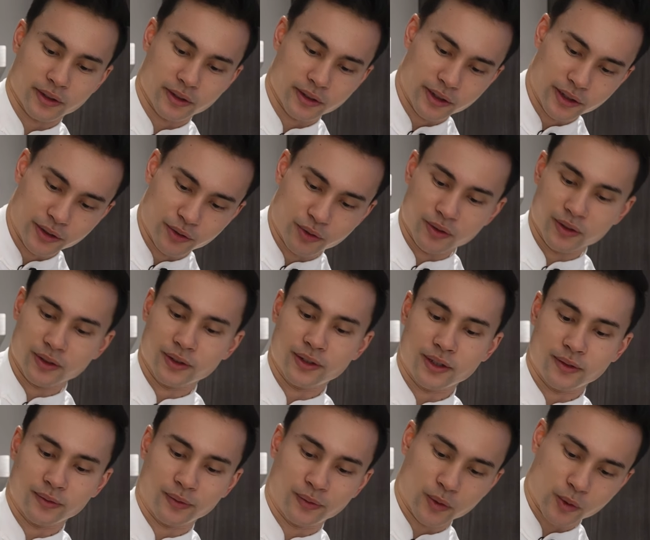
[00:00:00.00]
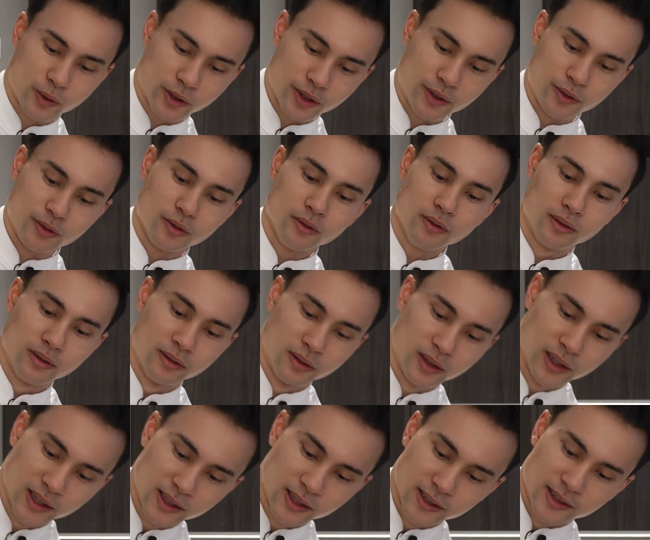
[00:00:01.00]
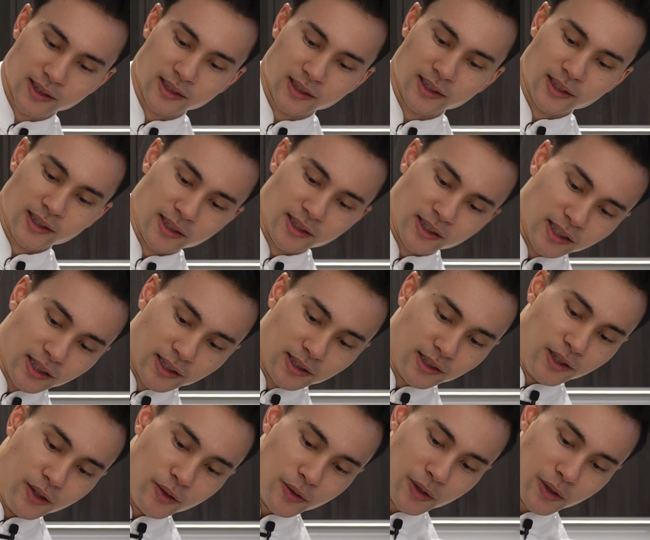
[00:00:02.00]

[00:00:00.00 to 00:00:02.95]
are already drilled in for you. No